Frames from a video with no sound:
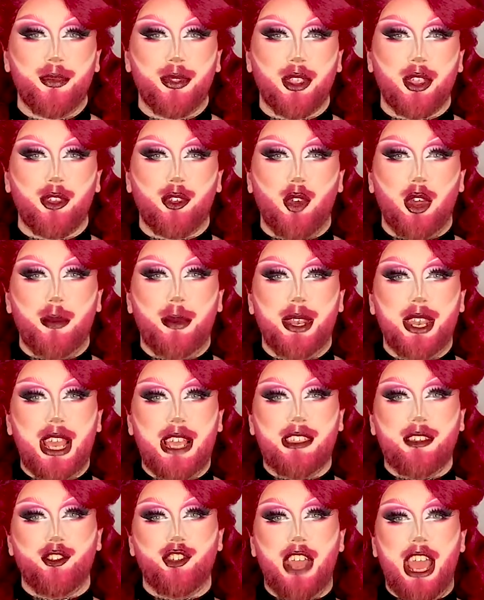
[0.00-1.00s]
So it'd be
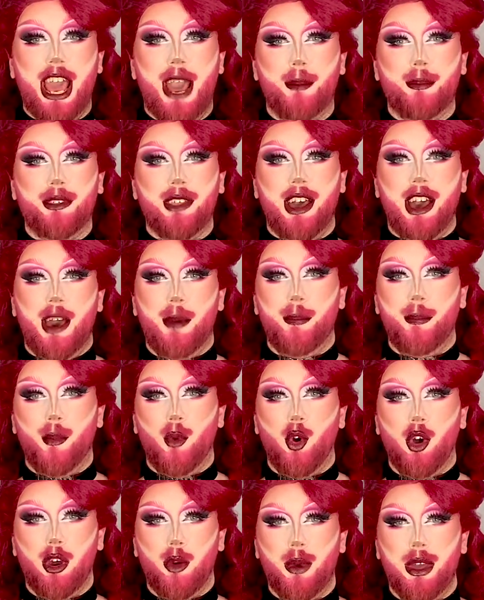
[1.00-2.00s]
nice if she amped it up
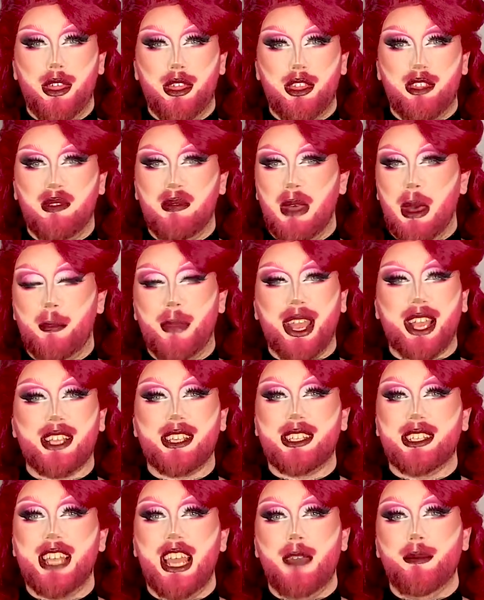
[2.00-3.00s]
more with a big
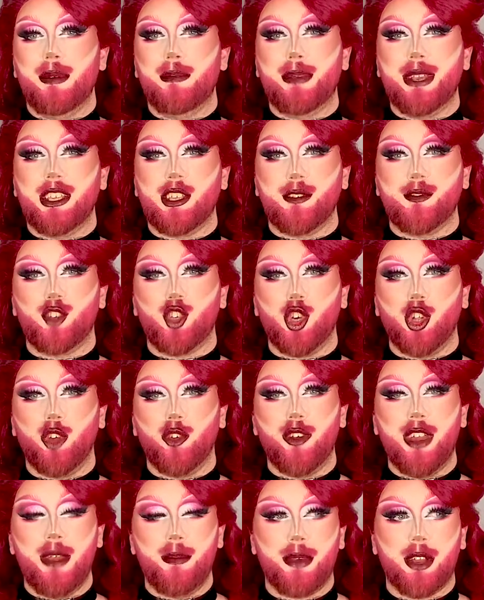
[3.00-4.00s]
statement piece of
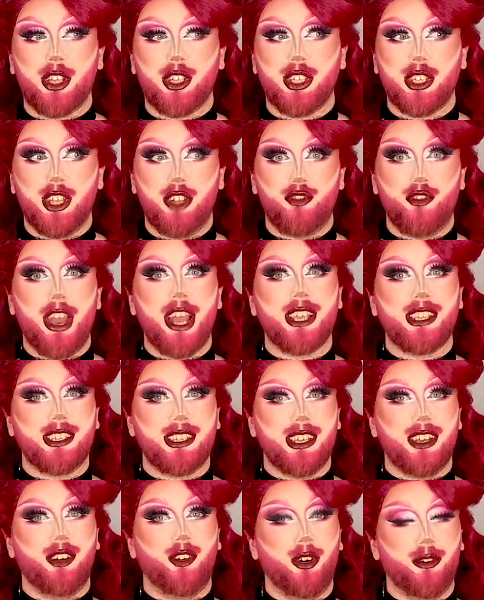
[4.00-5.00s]
jewellery, because the dress
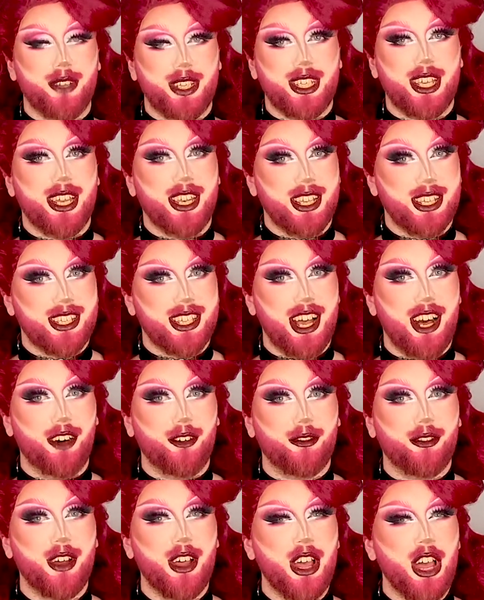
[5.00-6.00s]
obviously in itself
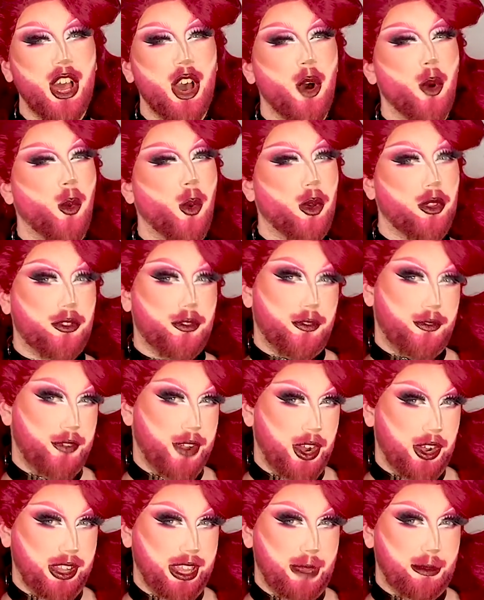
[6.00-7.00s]
was
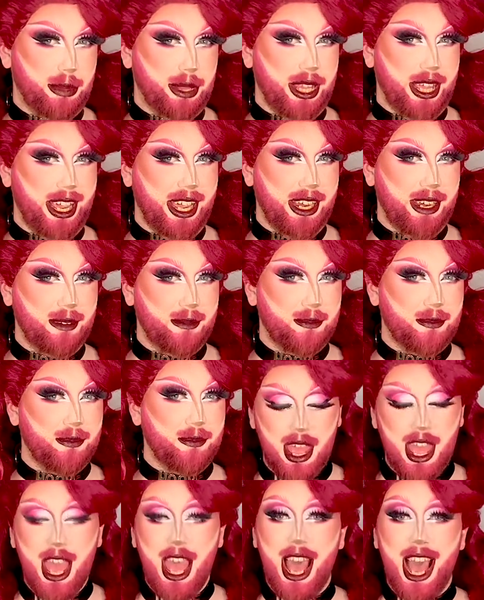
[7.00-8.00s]
fairly plain.
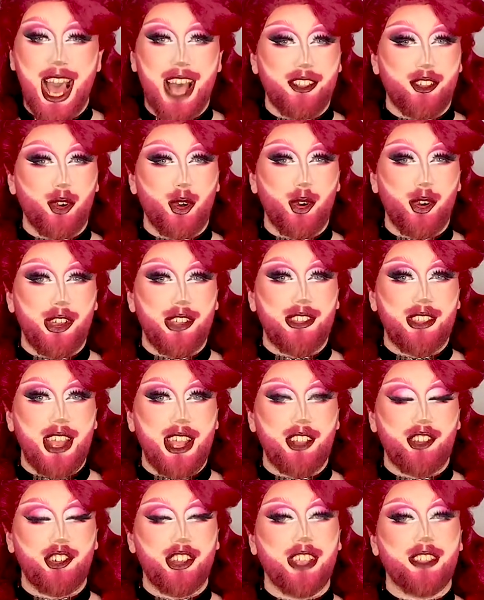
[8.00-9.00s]
As Ahora
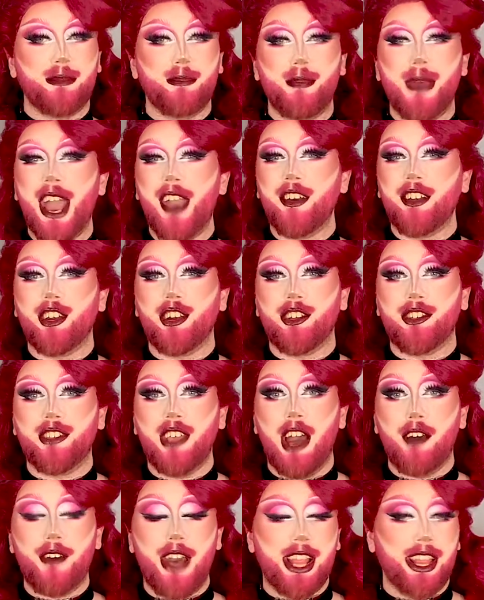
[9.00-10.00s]
said, she has married
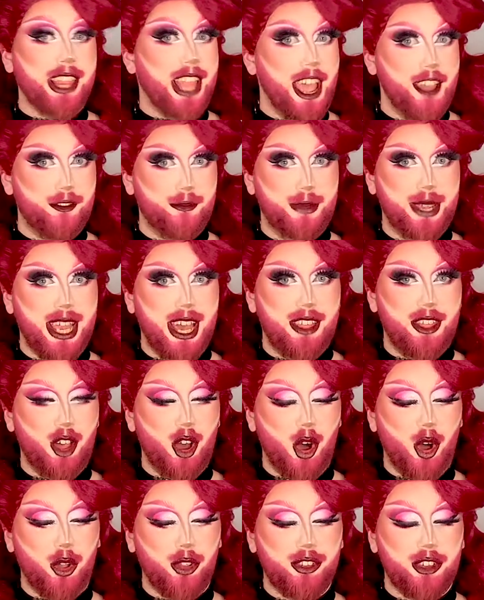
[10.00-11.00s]
herself and left me at the
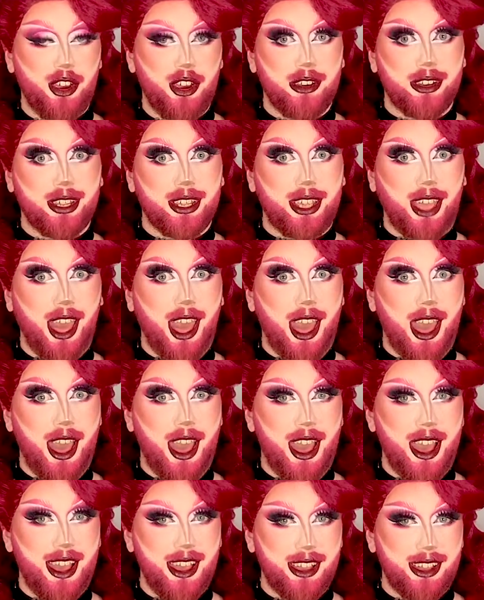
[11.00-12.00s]
altar
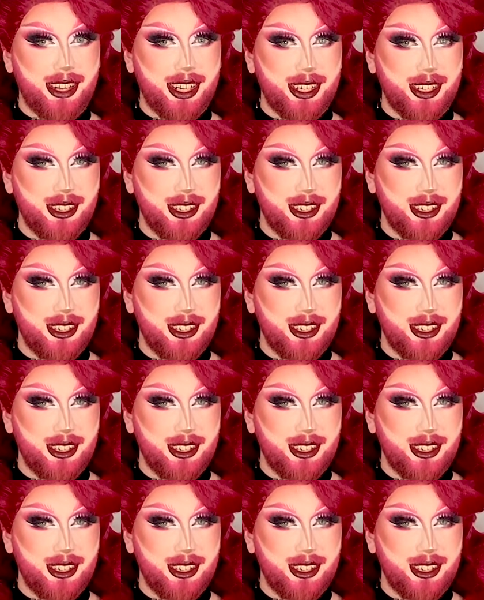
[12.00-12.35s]
gagged.